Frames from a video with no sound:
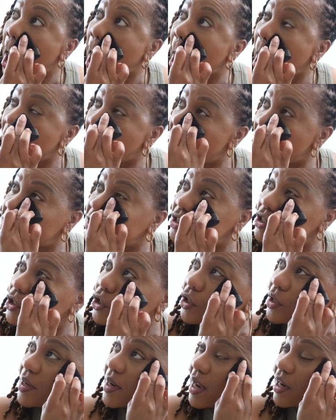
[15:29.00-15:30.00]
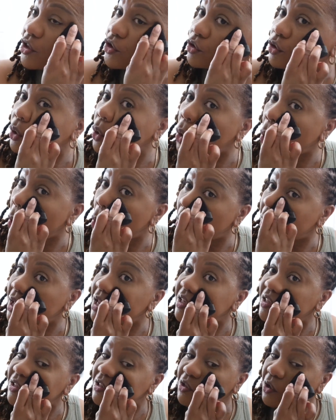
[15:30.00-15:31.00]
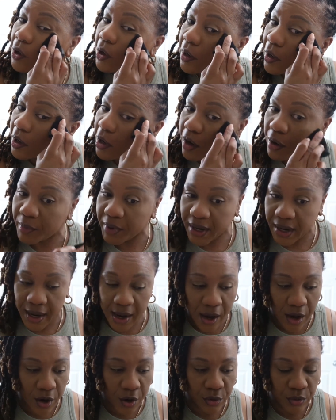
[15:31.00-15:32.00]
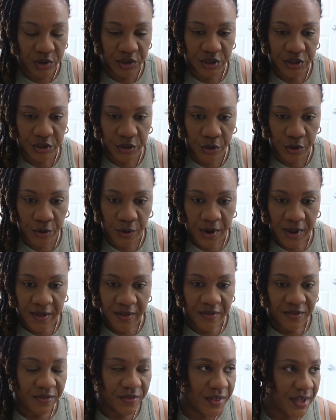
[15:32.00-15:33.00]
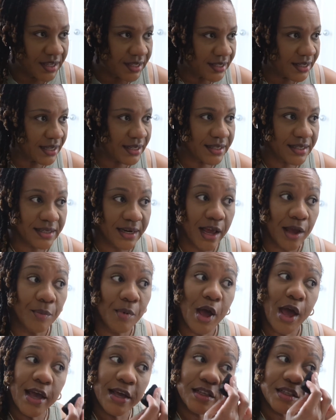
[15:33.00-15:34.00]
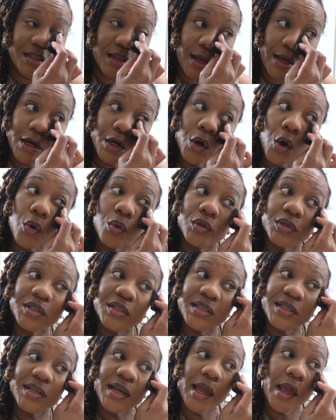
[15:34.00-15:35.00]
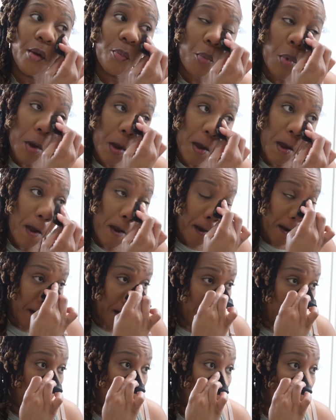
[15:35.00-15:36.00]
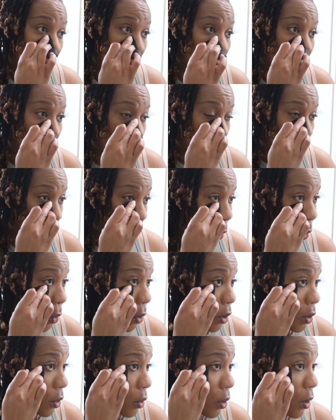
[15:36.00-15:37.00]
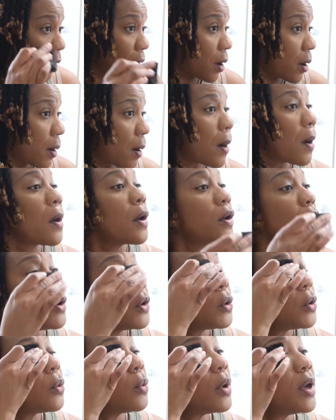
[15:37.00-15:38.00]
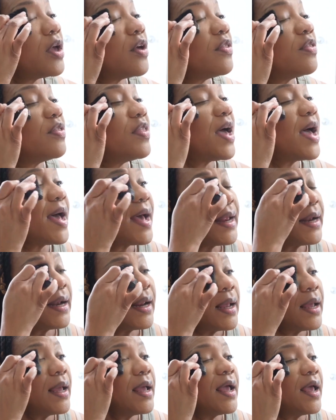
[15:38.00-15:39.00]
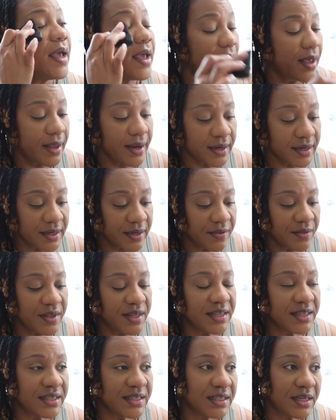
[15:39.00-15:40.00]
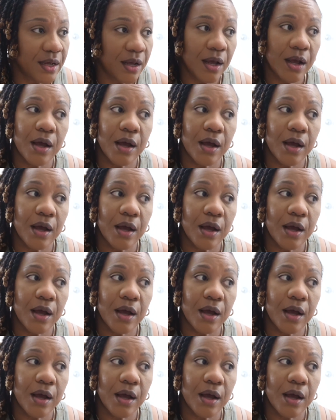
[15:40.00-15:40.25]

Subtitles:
as your natural oils start coming out. So this step, I say don't skip. Make sure you're doing that. And this